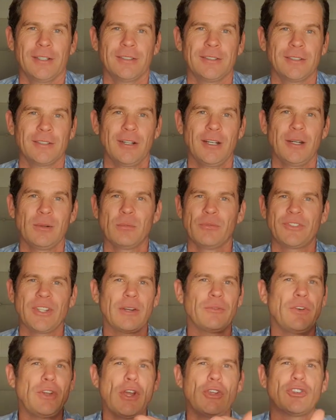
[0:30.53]
Alright, we've
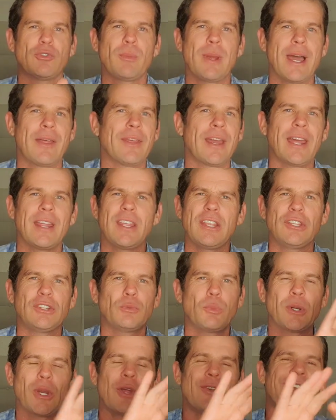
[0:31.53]
done videos about that.
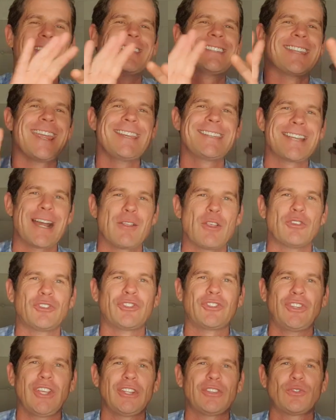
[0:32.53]
We're going to detail those
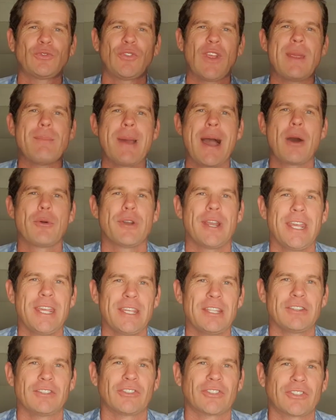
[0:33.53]
6 female
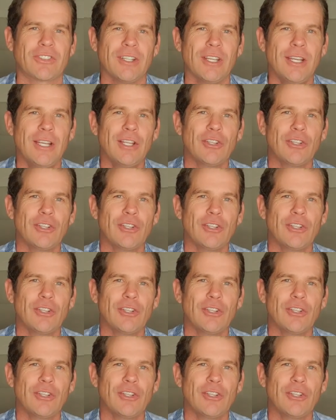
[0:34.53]
needs.